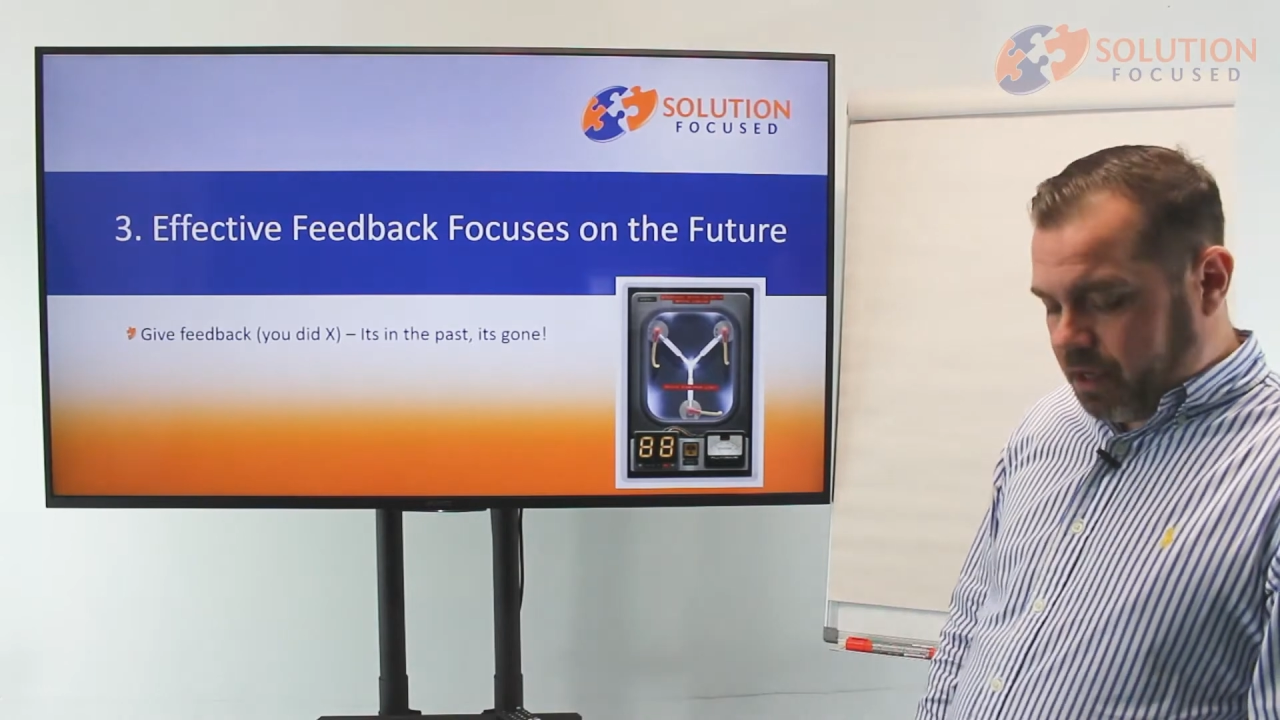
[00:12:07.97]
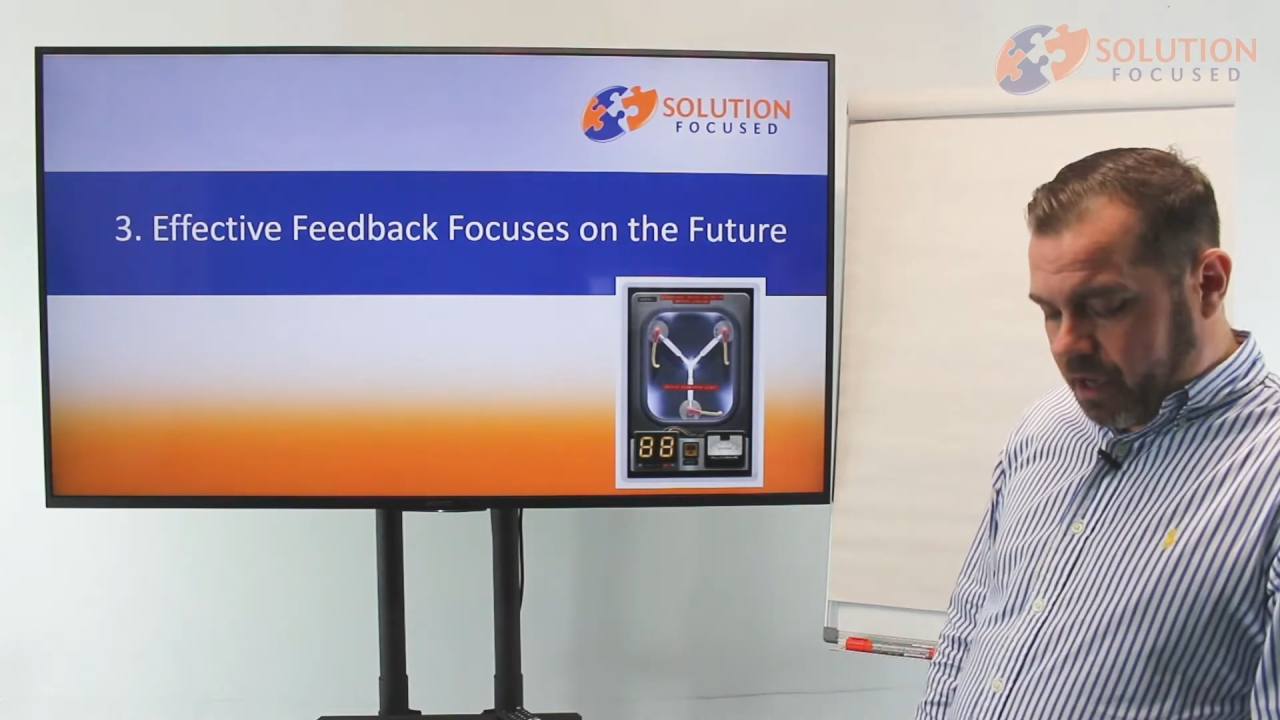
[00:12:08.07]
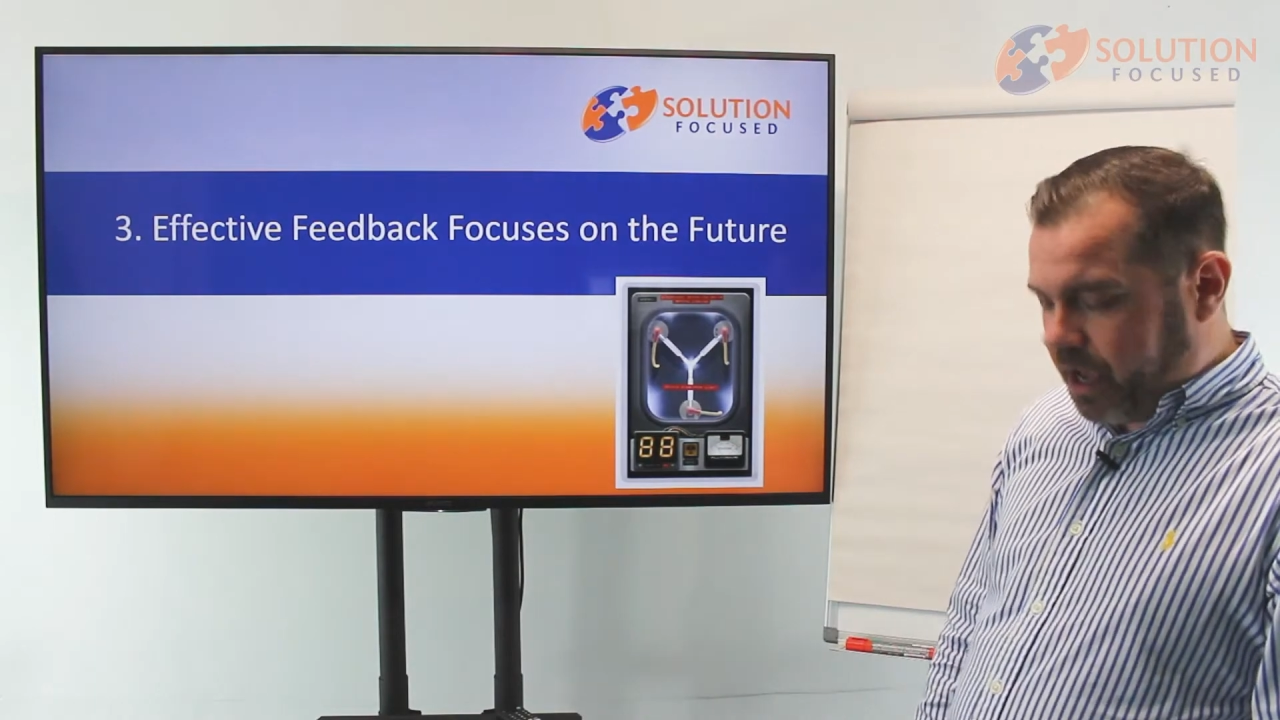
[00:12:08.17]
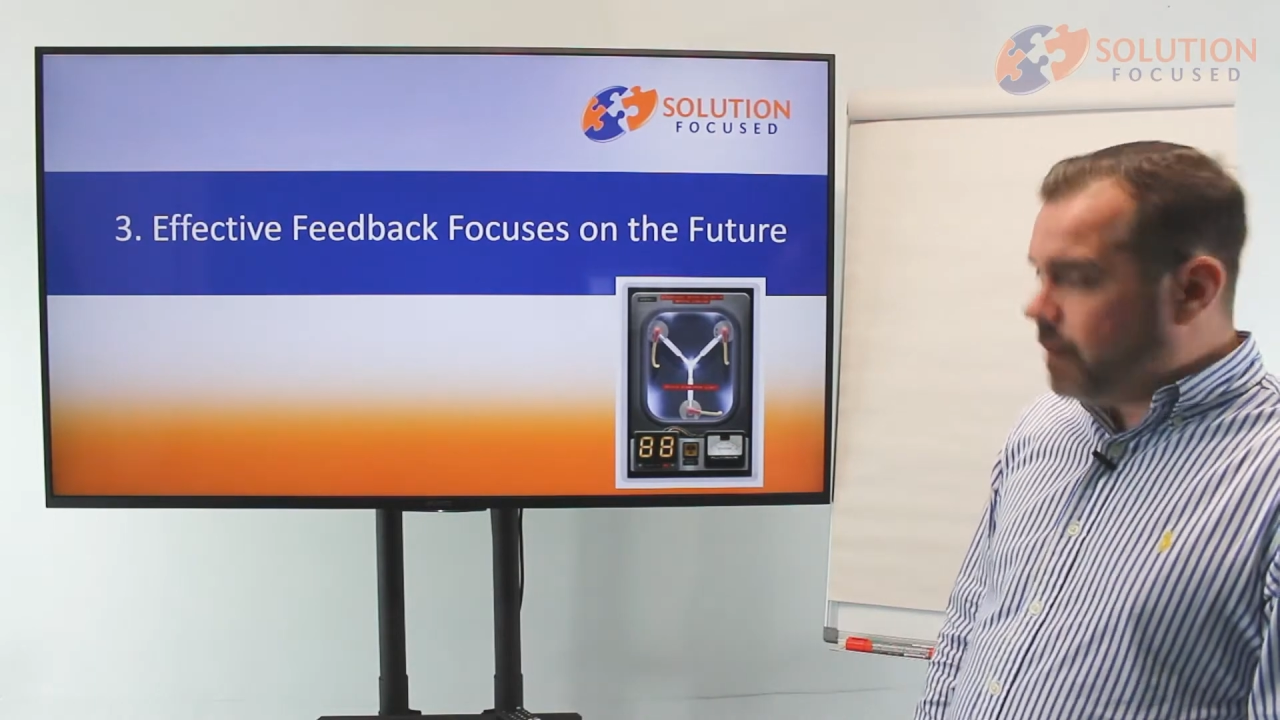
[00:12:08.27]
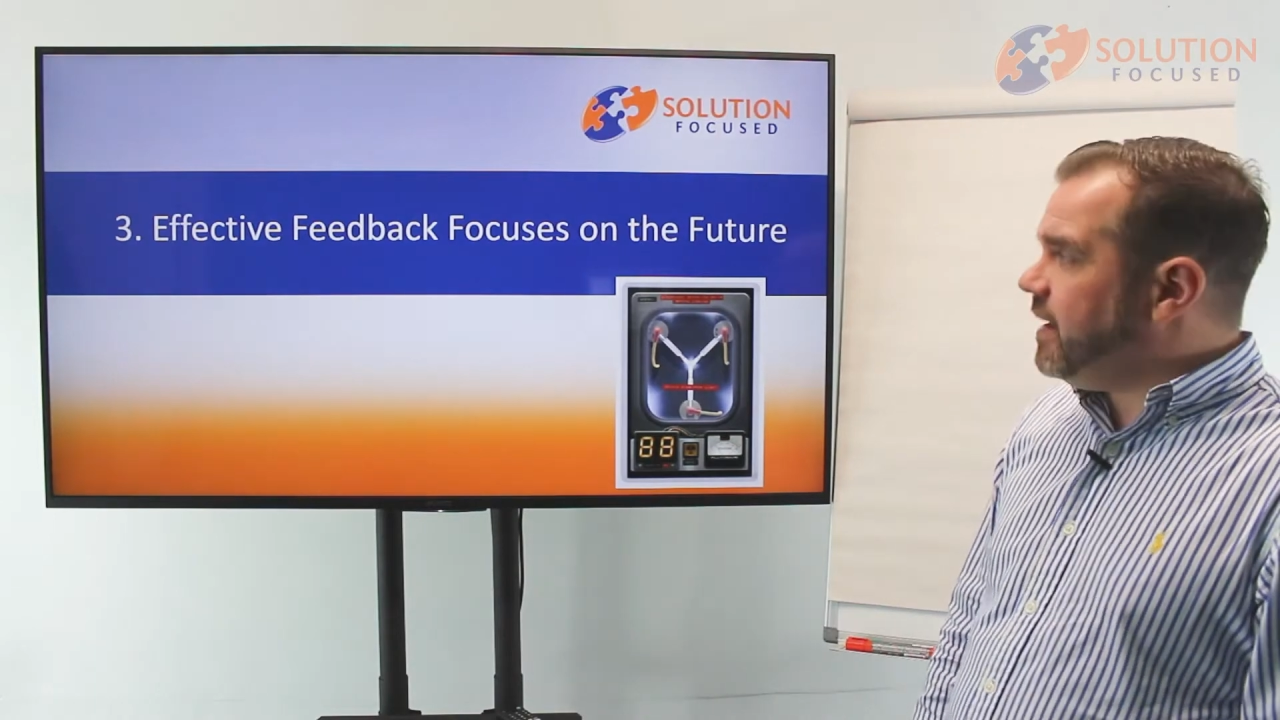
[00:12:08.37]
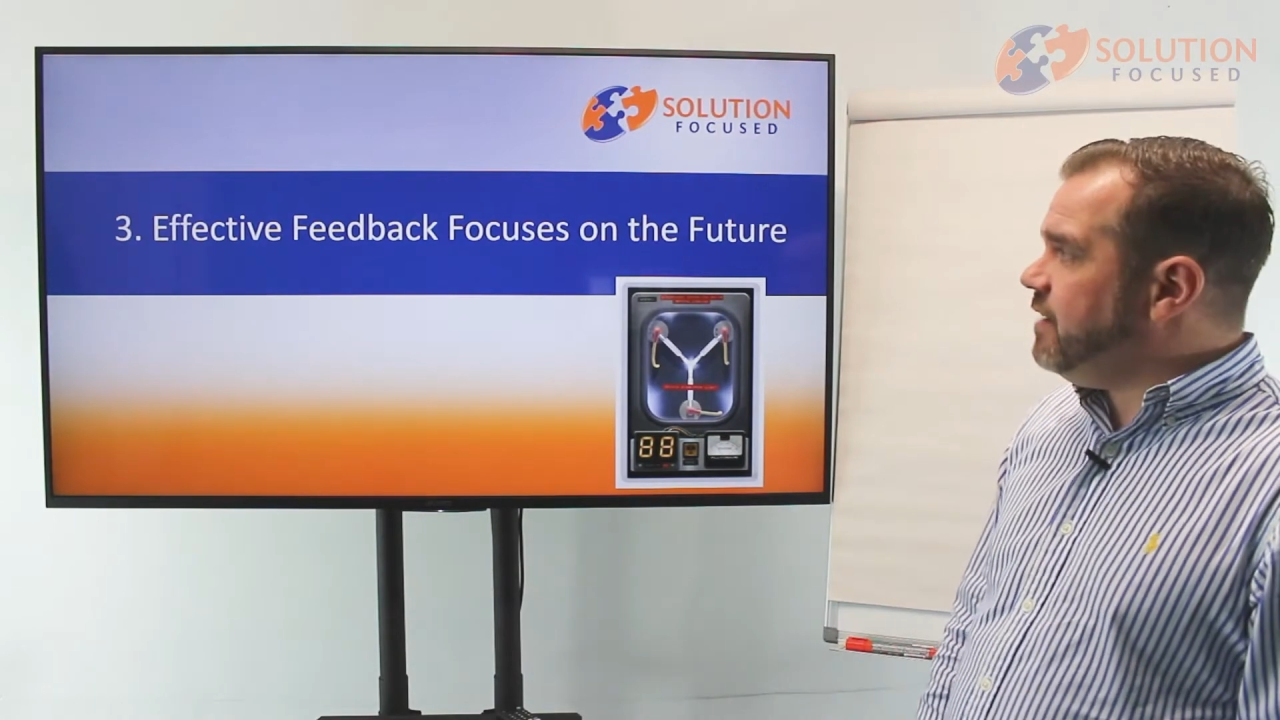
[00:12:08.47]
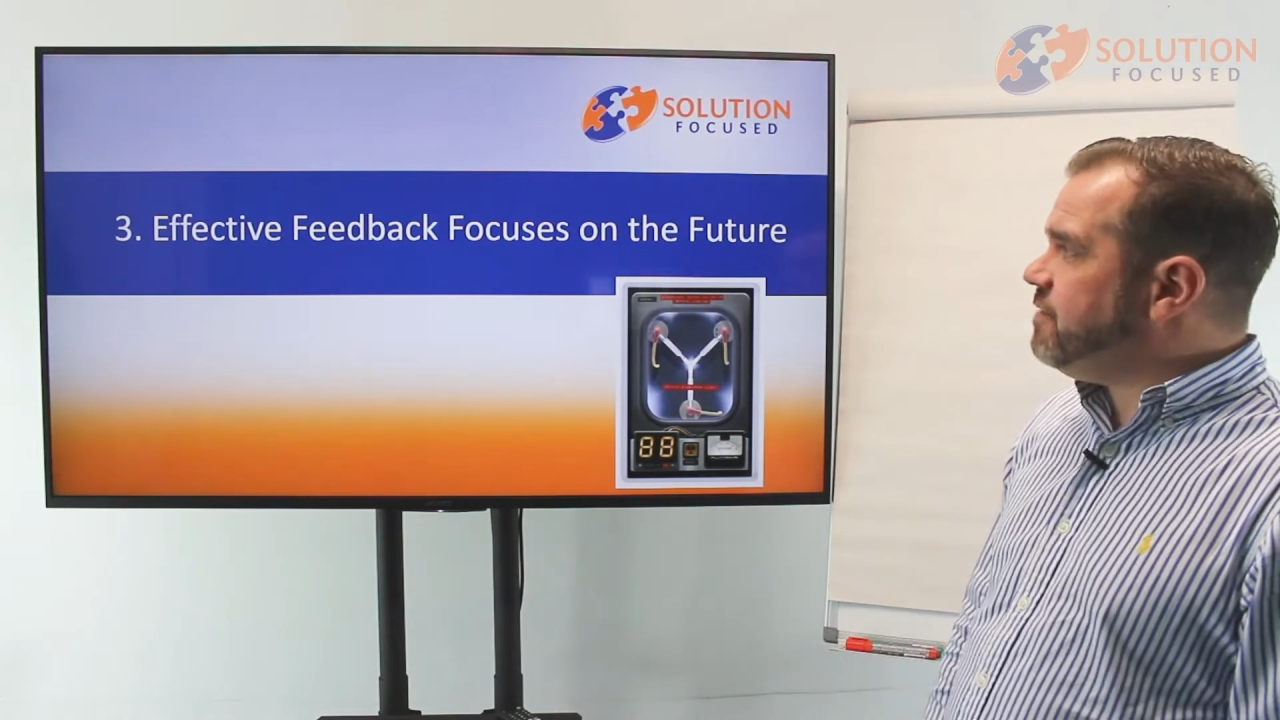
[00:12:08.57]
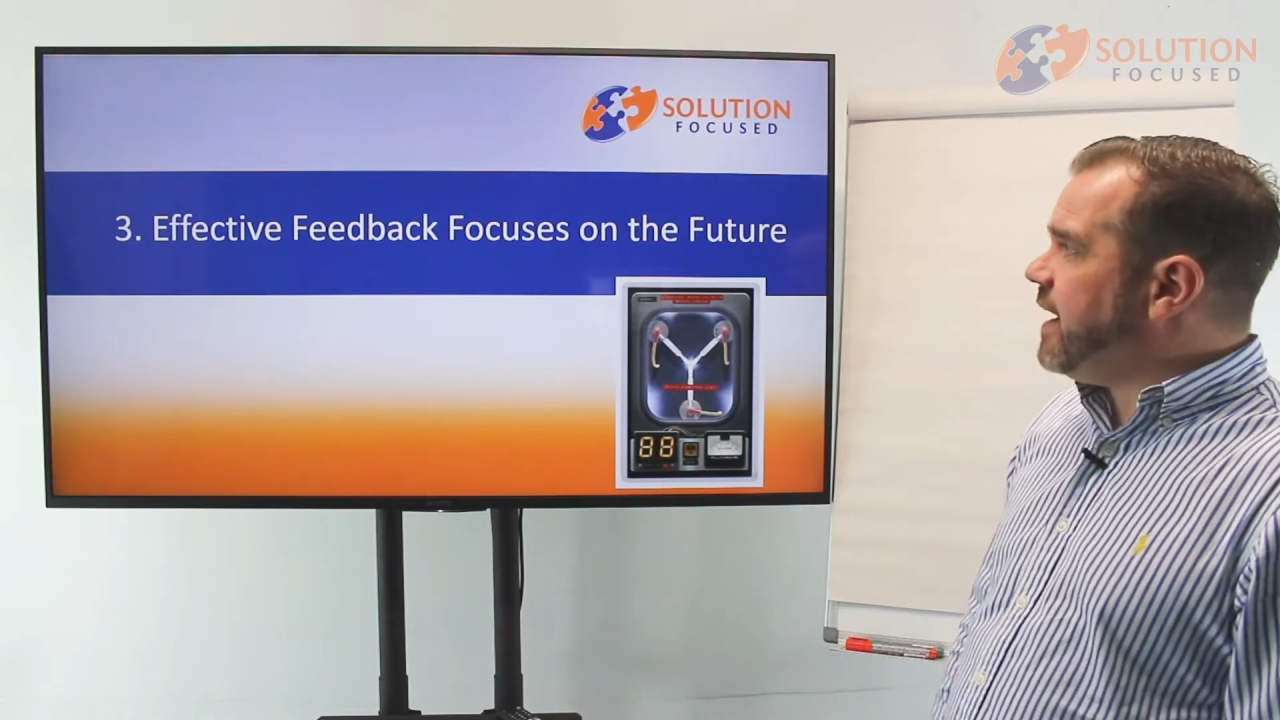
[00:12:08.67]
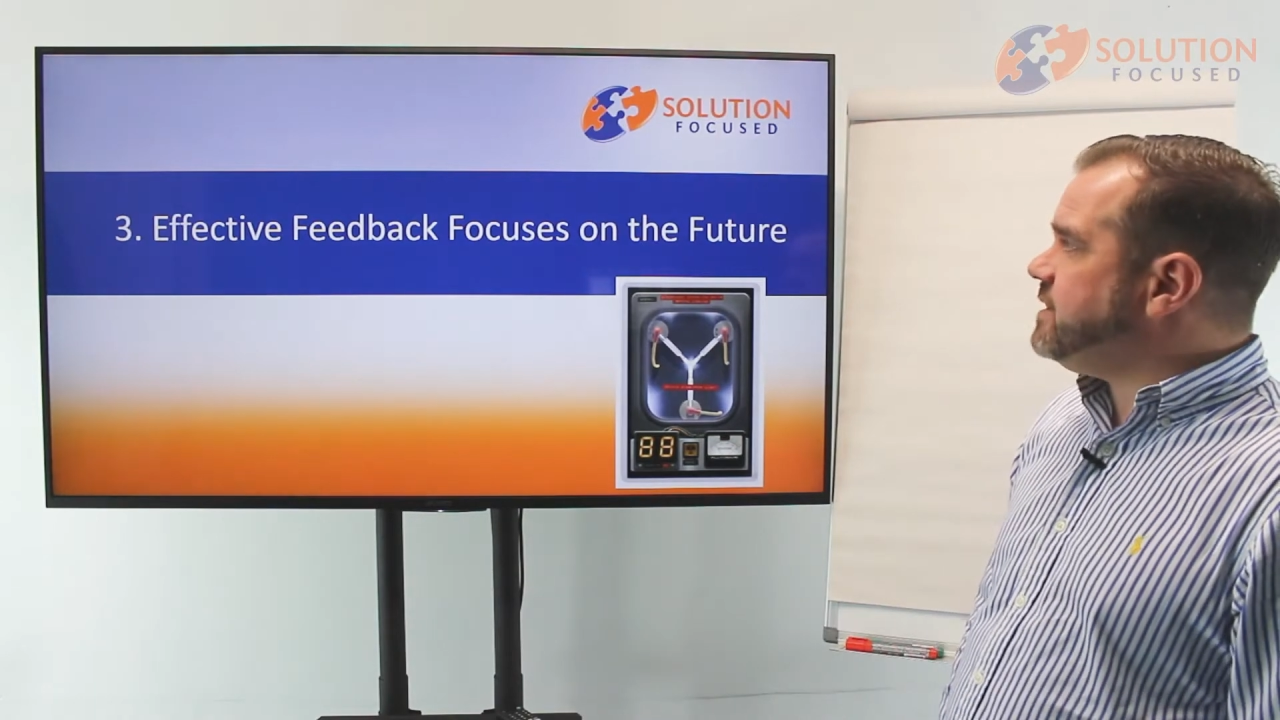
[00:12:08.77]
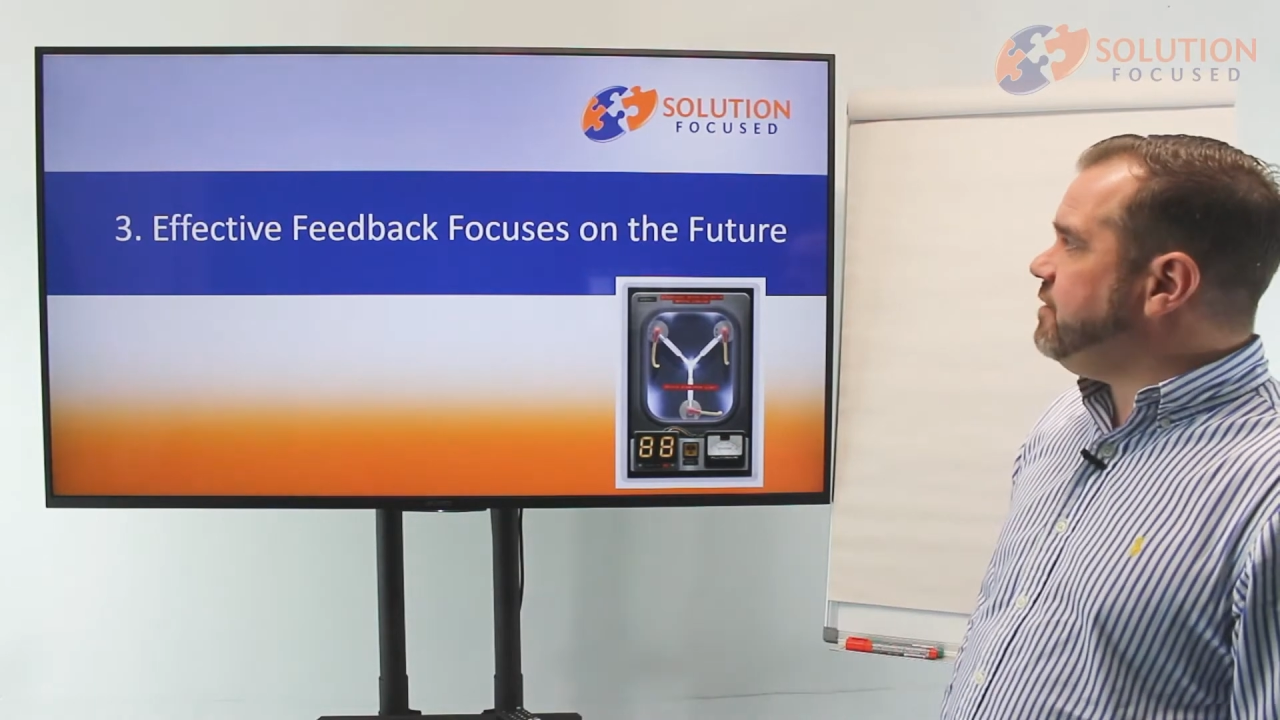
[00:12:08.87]

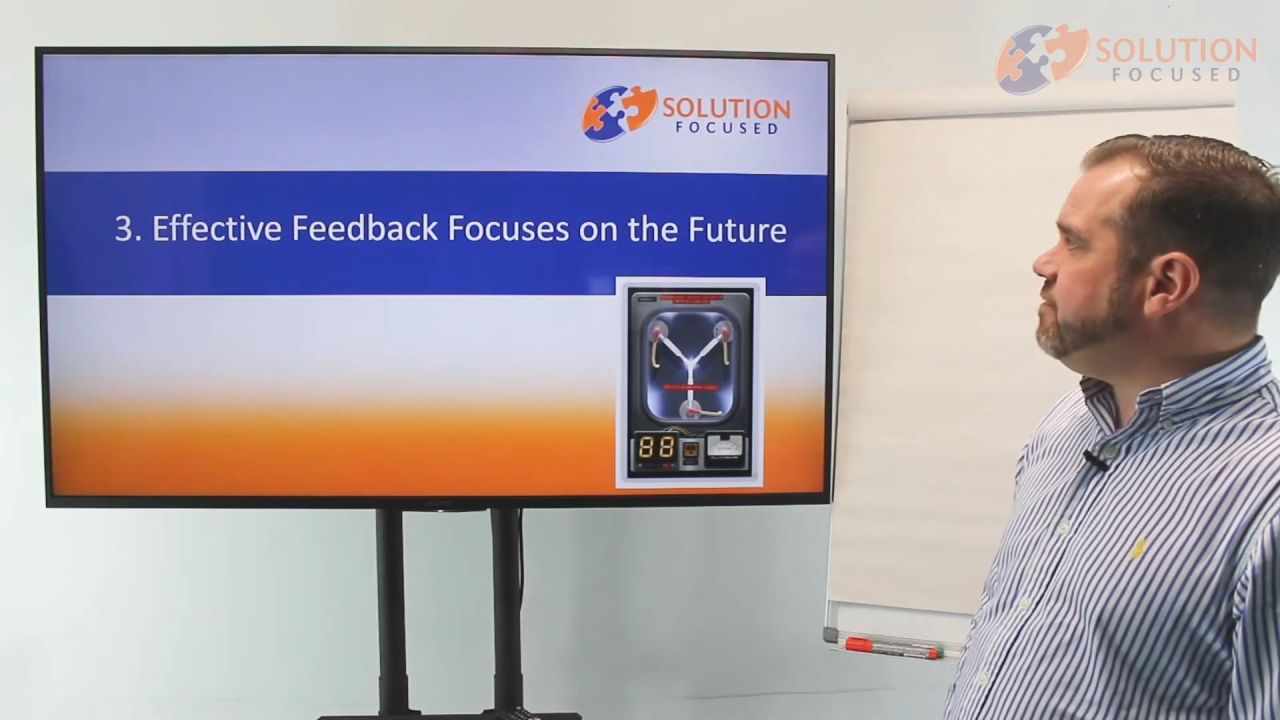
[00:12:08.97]
effective